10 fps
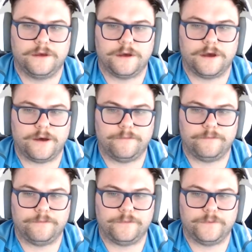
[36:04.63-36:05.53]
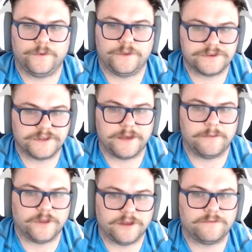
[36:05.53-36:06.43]
um, this
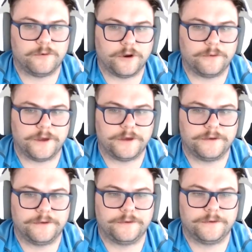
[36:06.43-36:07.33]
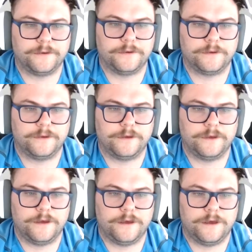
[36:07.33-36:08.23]
label they've put on me.
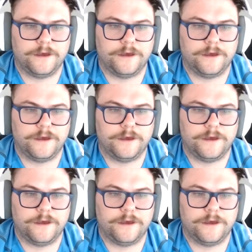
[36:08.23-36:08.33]
Hmm.